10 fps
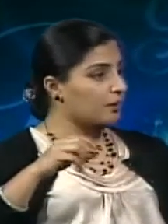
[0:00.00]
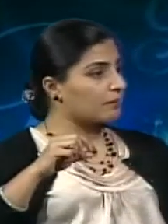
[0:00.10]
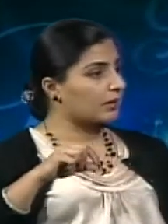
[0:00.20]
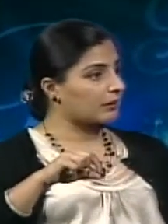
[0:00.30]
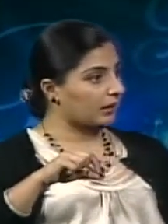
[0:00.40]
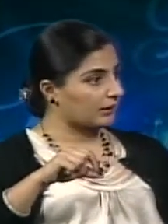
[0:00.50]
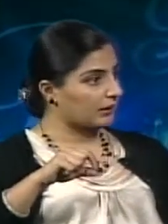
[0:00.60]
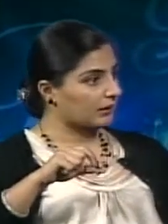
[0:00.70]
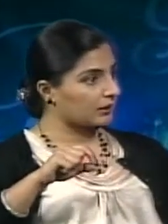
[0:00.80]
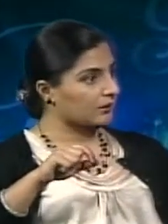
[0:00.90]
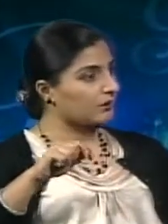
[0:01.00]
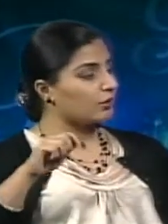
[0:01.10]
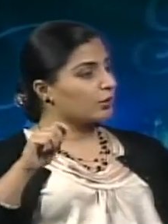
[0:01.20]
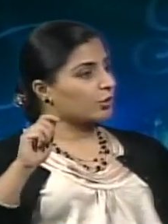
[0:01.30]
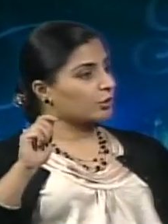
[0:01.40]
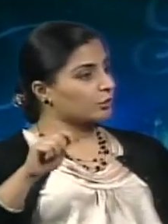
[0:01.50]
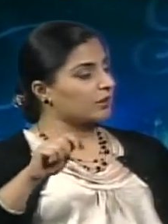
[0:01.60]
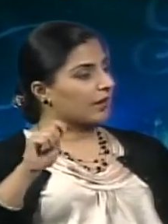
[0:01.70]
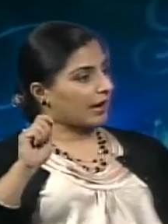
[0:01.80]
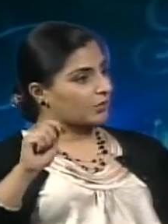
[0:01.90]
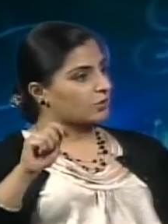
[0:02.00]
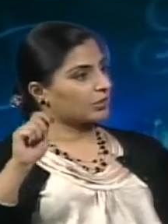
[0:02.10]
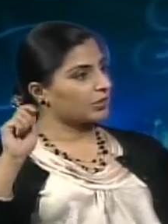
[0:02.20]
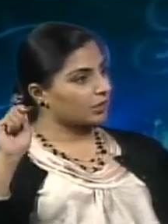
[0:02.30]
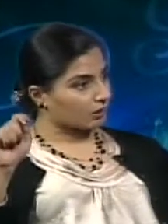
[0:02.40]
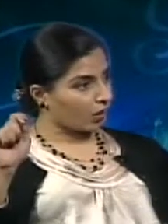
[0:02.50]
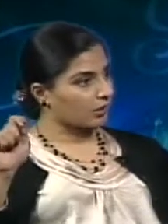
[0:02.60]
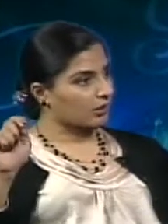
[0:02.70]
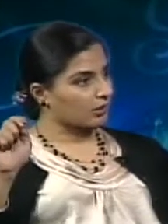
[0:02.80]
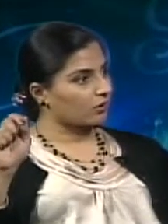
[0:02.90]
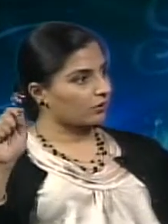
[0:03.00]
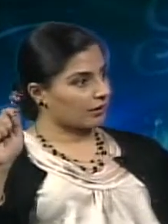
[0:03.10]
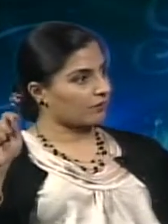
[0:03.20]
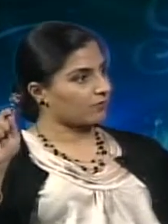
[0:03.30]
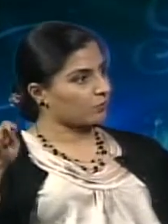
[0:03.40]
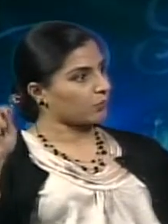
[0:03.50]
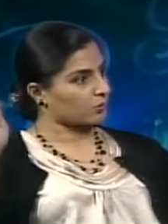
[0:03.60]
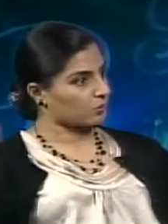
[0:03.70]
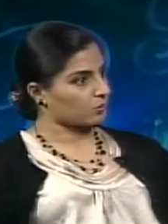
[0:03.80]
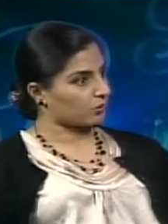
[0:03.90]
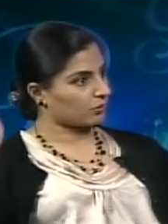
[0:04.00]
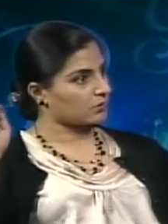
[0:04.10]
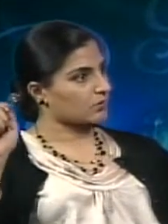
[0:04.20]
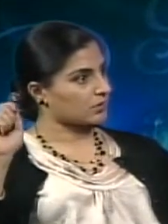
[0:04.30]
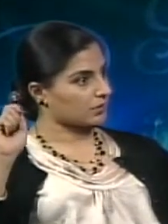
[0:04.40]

But nale hi, you were actually knocking on everyone's door. Tusi